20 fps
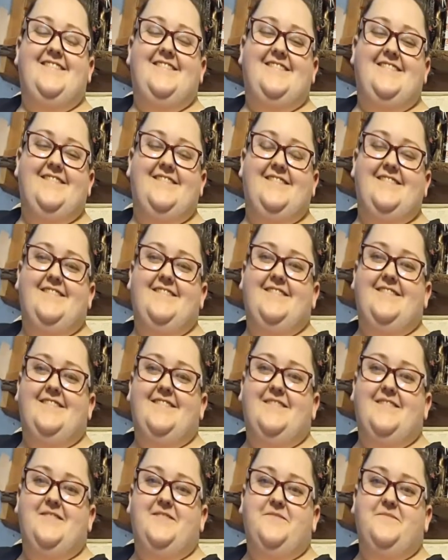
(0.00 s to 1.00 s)

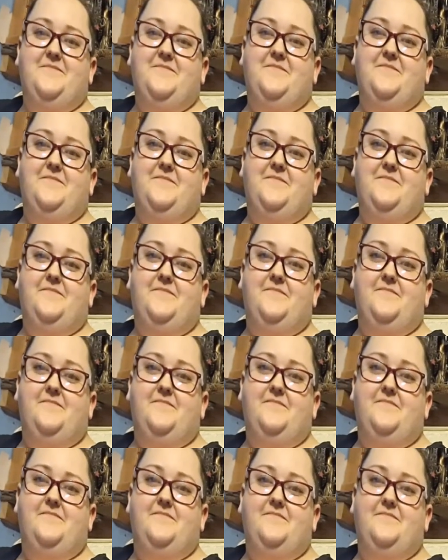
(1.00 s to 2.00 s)

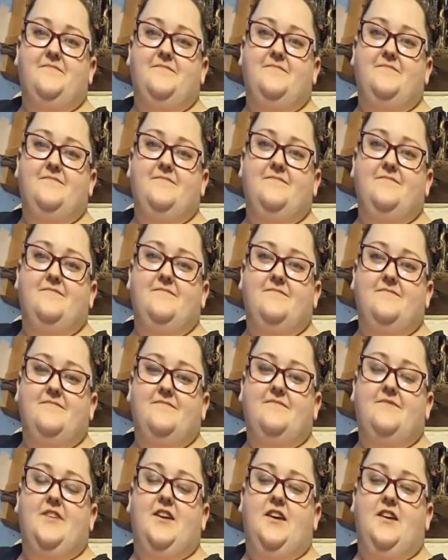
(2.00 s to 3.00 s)

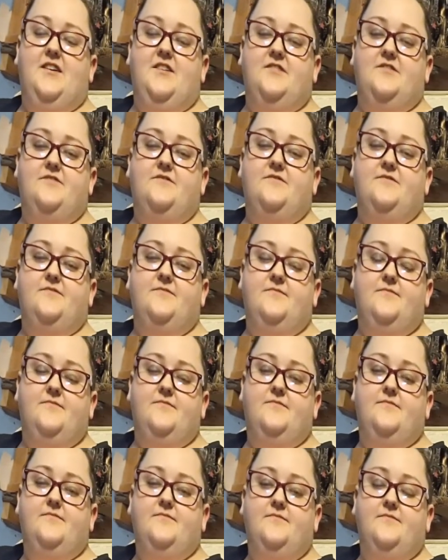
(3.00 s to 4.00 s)

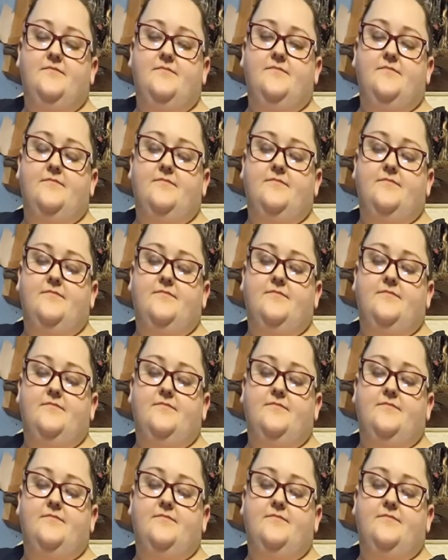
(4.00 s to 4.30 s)
No words are spoken by the person on screen.